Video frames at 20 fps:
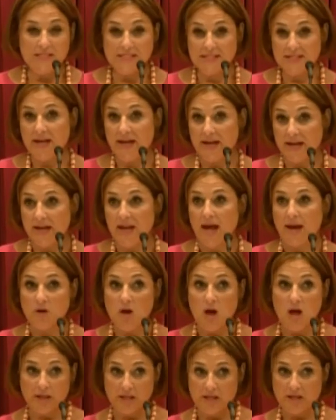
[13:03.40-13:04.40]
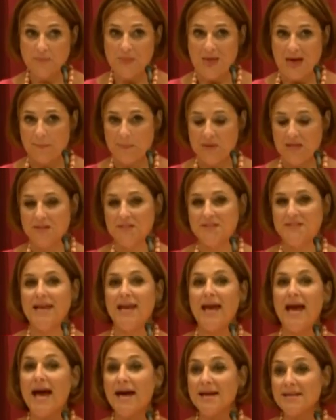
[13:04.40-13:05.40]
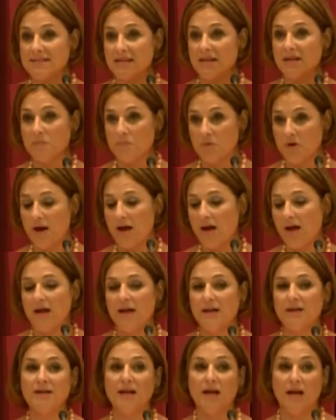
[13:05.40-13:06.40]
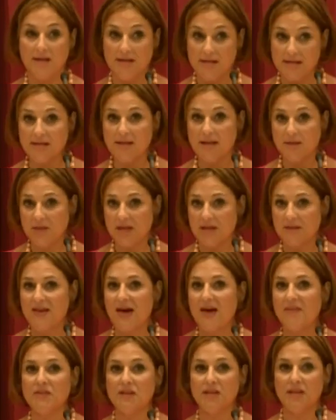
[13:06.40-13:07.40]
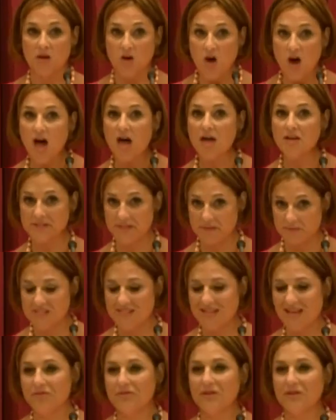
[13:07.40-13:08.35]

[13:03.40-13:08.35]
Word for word: Cut, I'm calling him that because he has like a, a, a nickname like that that he calls himself.